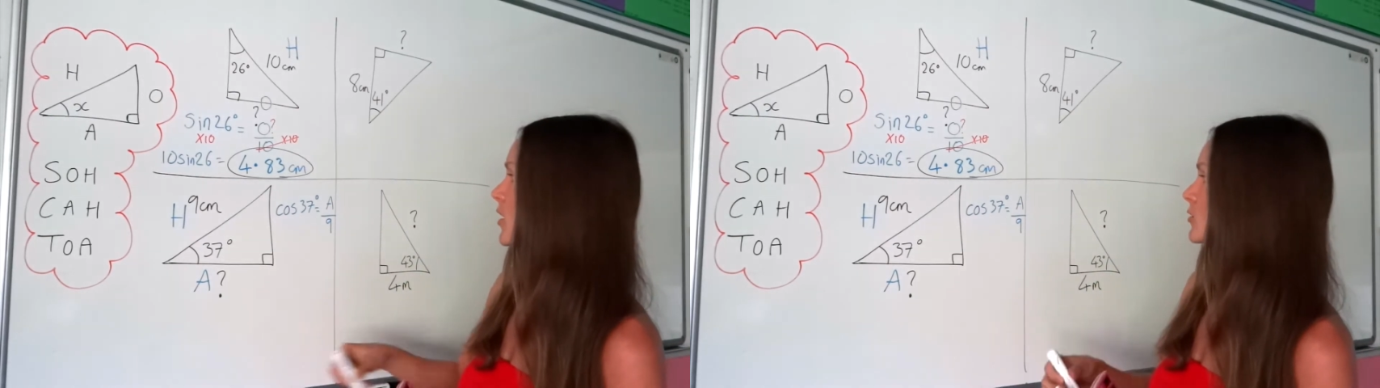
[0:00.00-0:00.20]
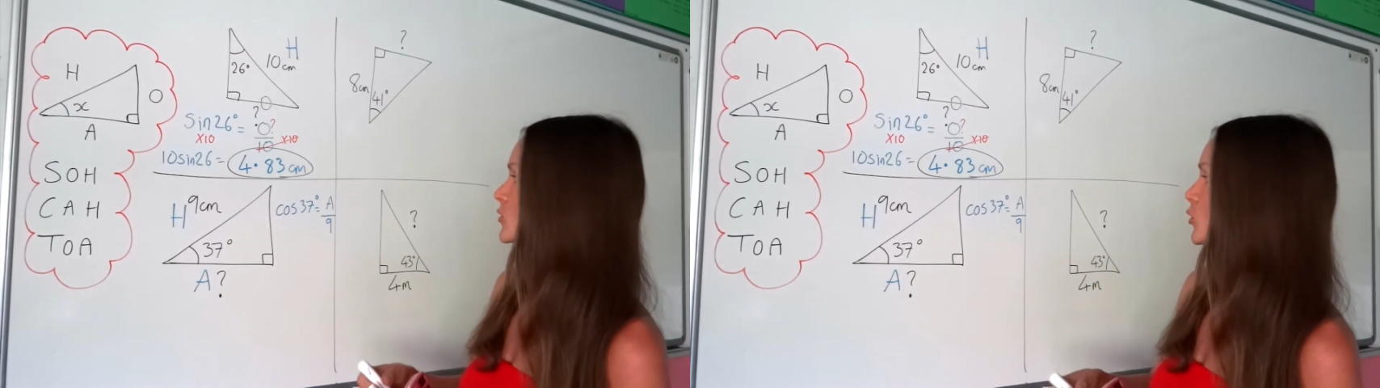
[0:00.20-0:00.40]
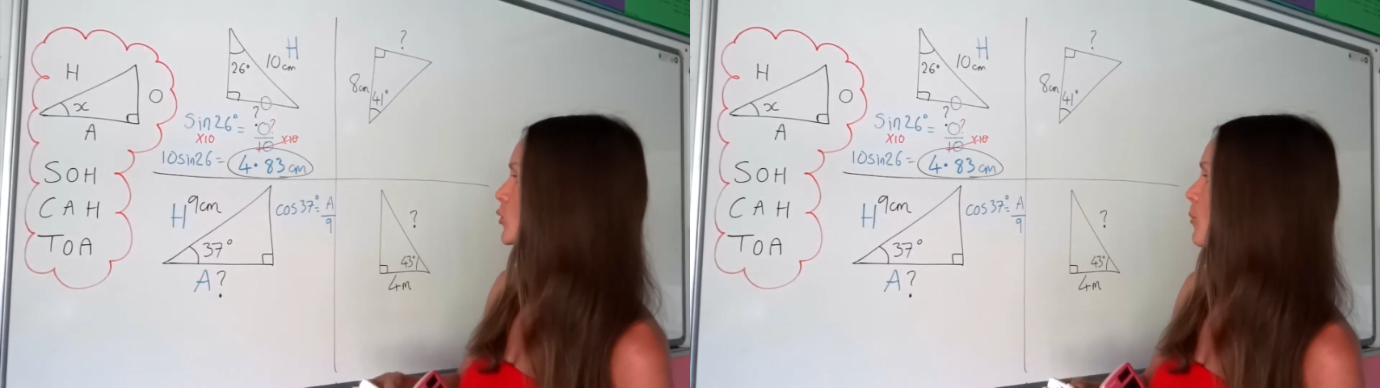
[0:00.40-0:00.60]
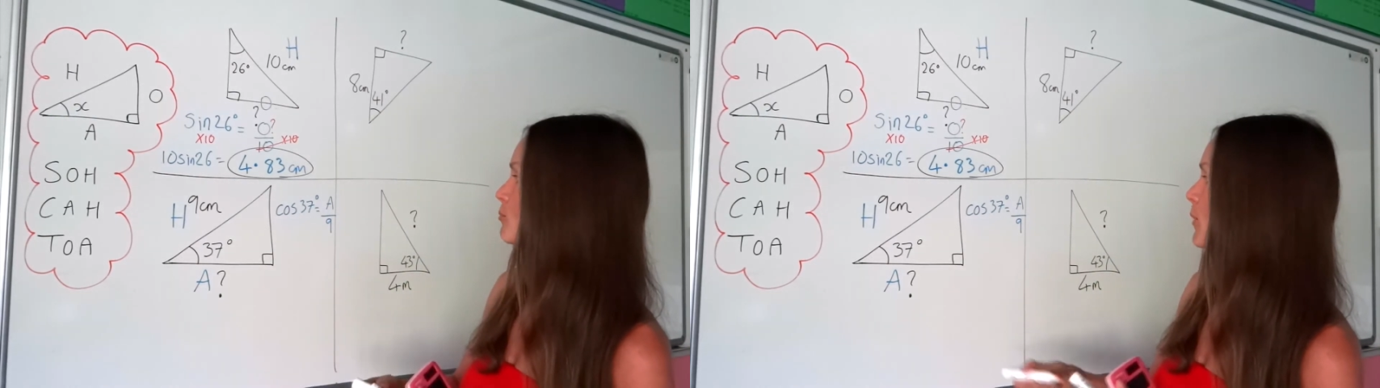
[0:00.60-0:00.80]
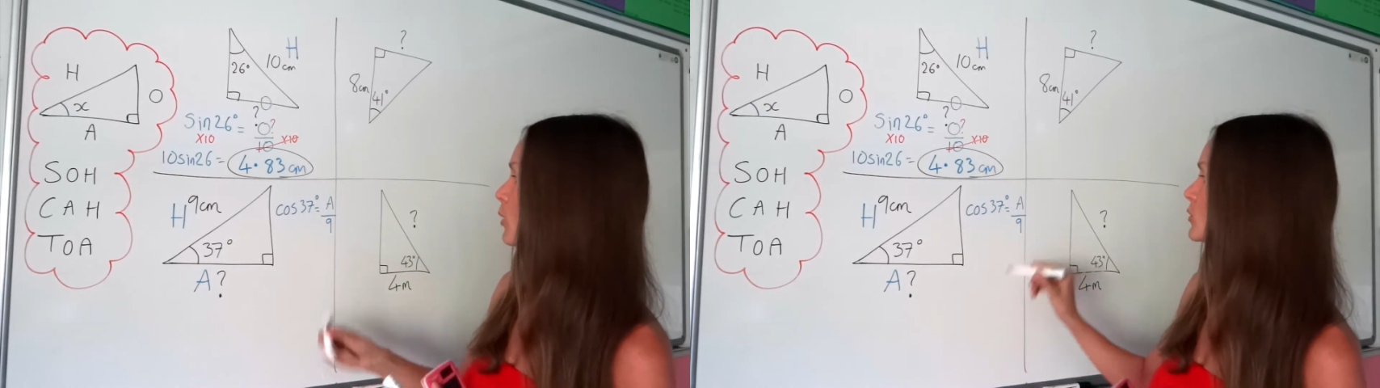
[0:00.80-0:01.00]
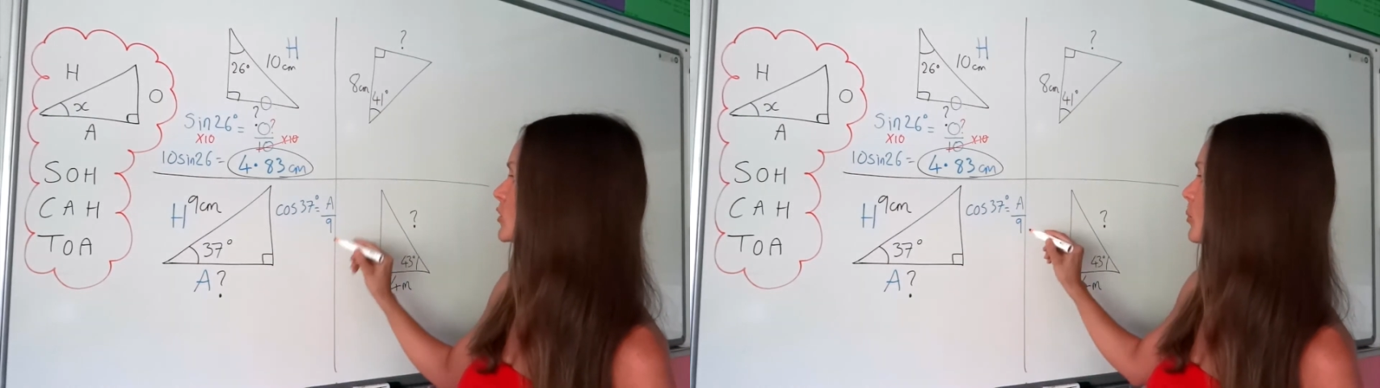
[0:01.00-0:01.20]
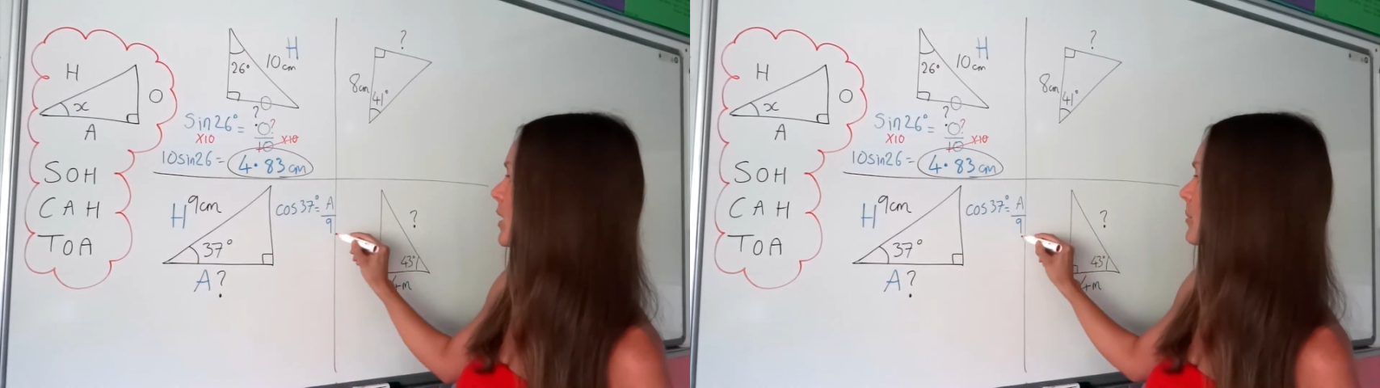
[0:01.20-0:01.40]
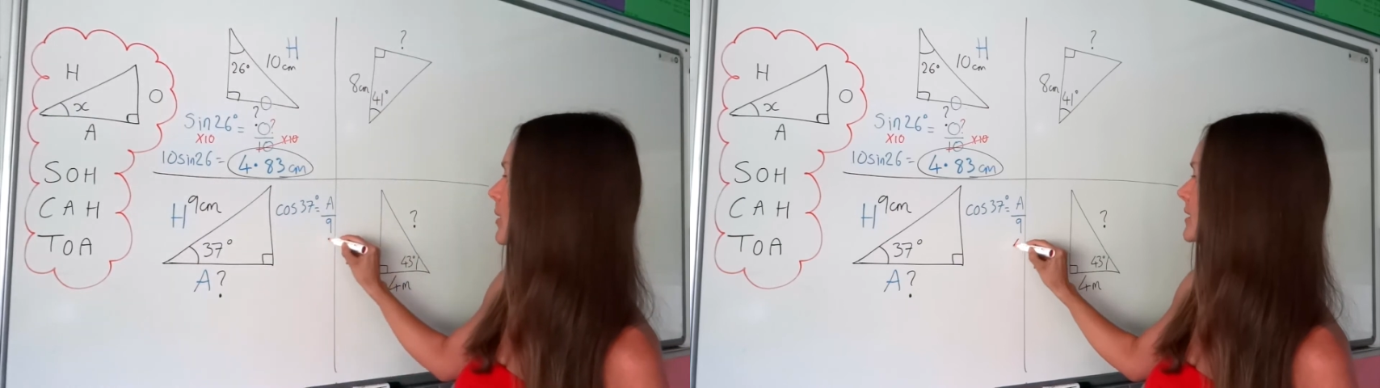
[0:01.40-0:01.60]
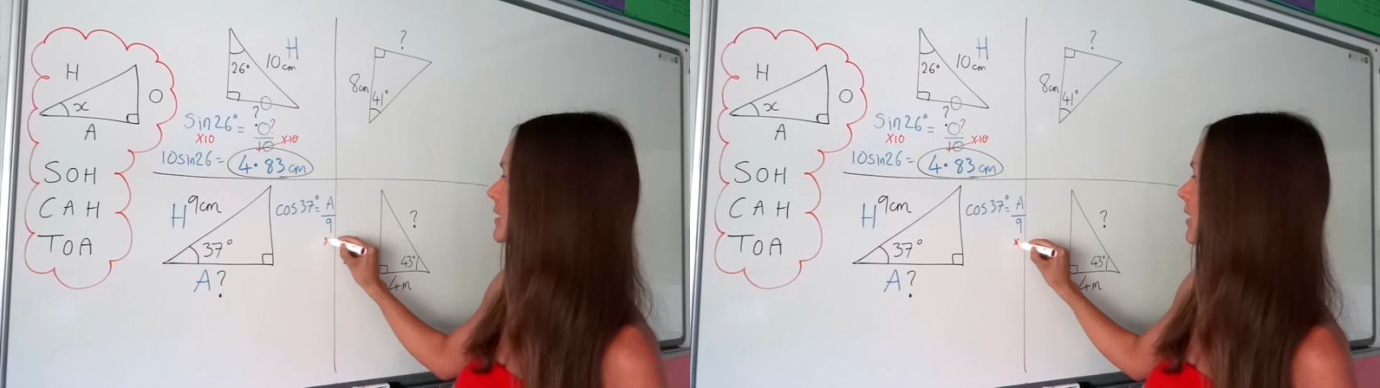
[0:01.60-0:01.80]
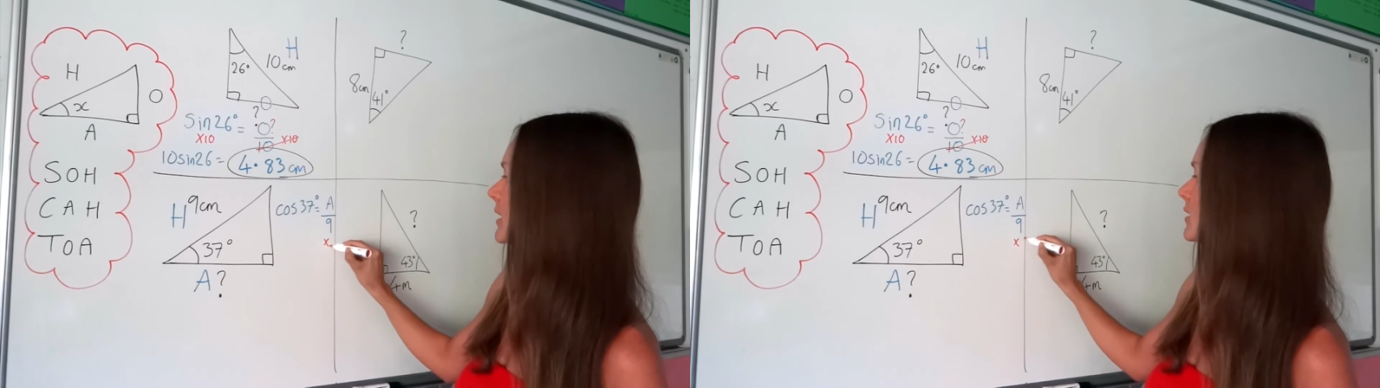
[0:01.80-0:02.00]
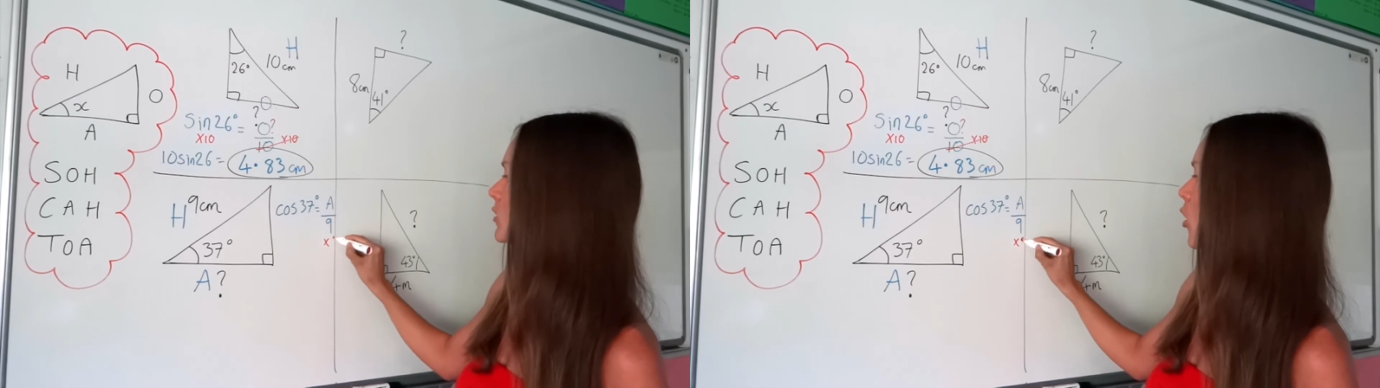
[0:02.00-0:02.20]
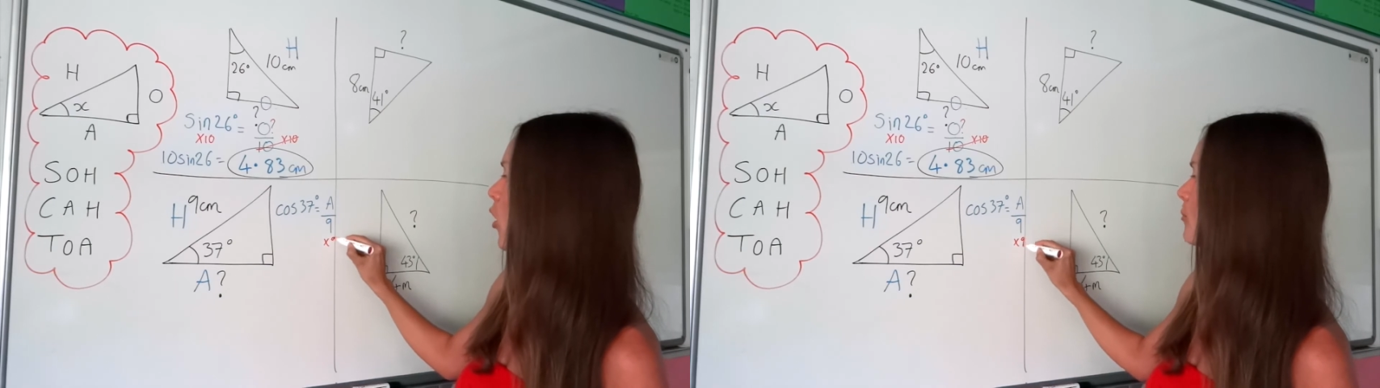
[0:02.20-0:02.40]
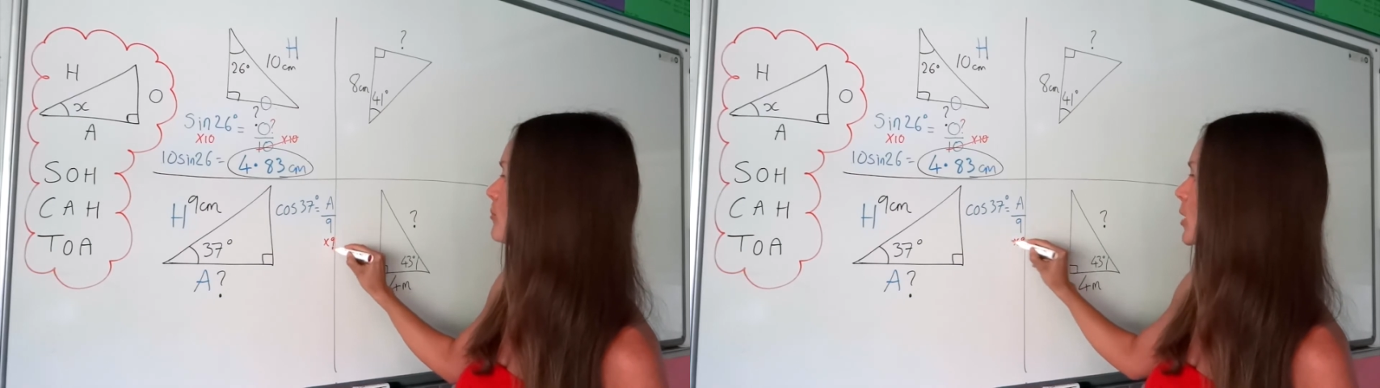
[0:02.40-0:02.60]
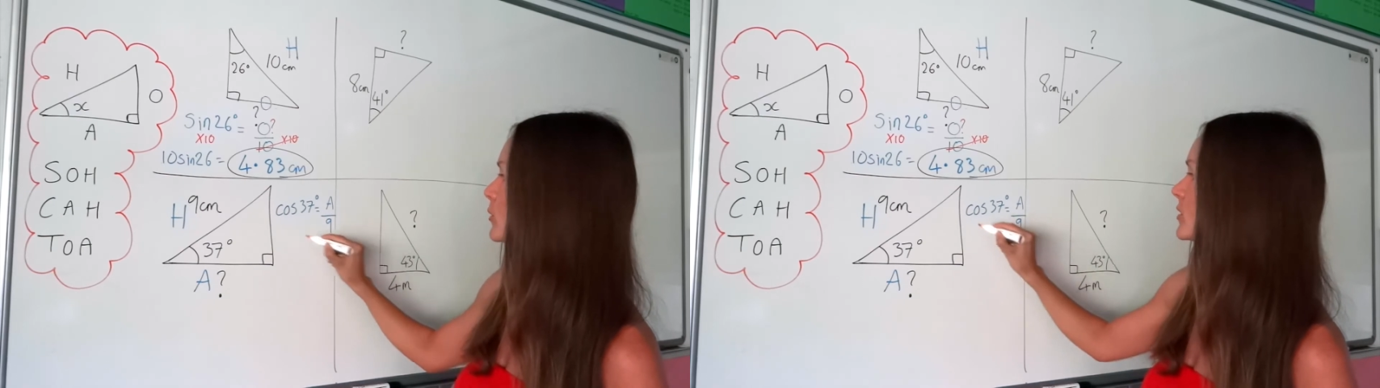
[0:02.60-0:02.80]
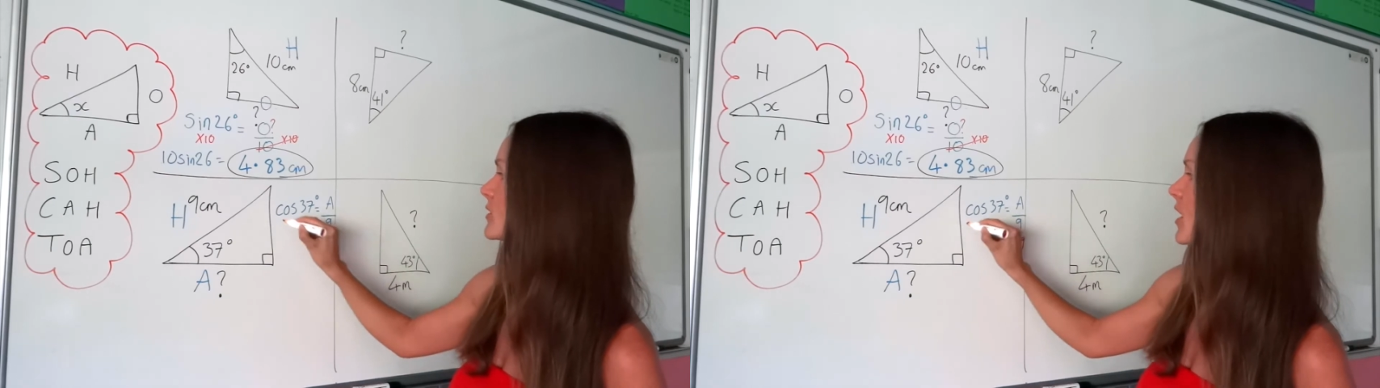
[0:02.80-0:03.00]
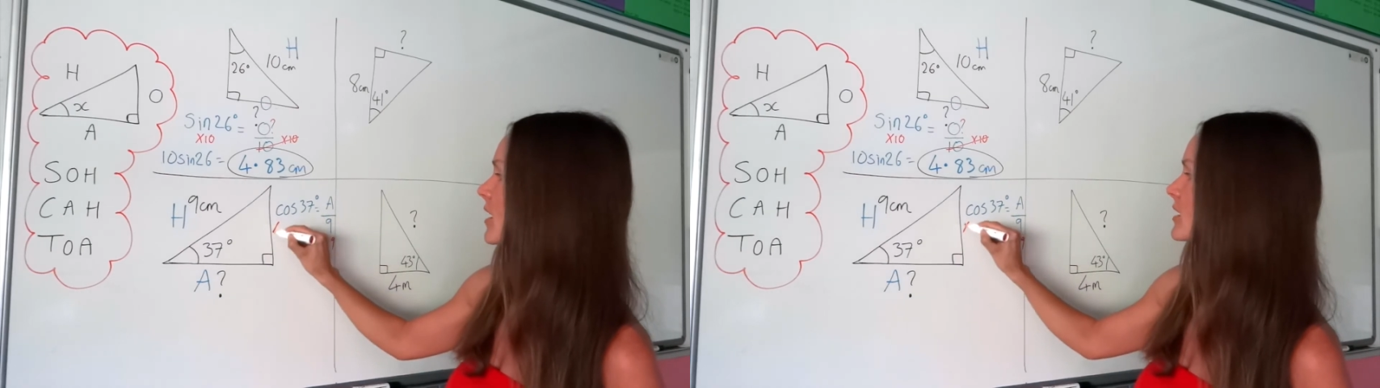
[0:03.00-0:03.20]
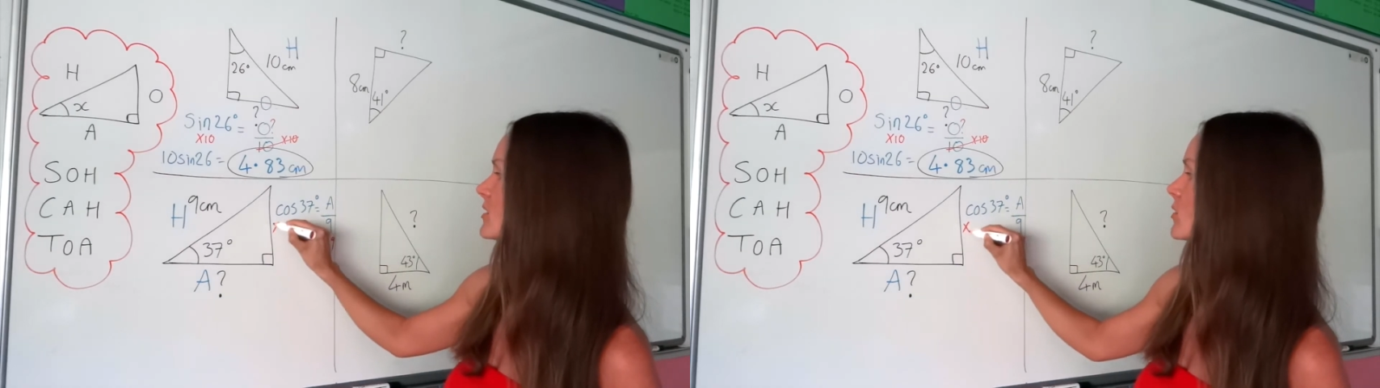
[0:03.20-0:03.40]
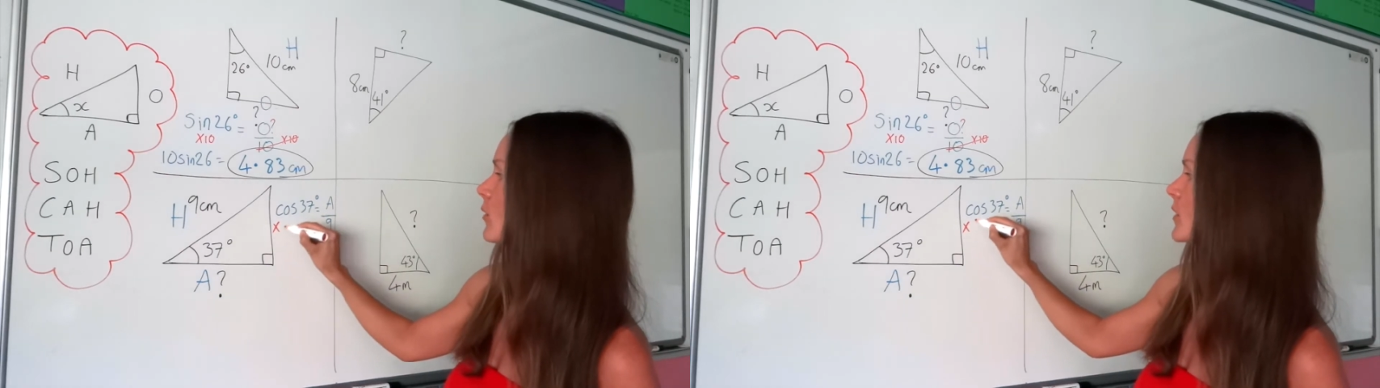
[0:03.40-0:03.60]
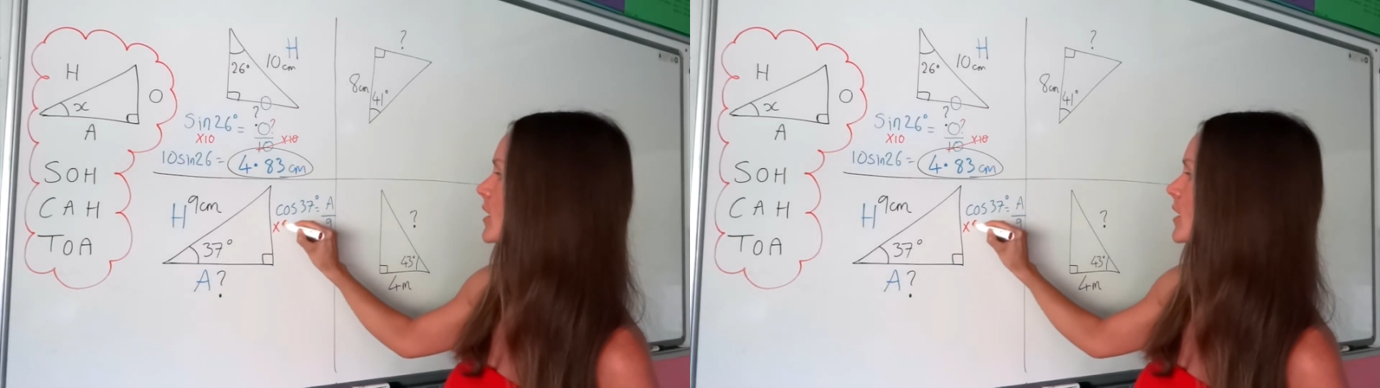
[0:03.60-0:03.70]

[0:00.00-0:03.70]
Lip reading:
No face is visible, so there are no lips to read.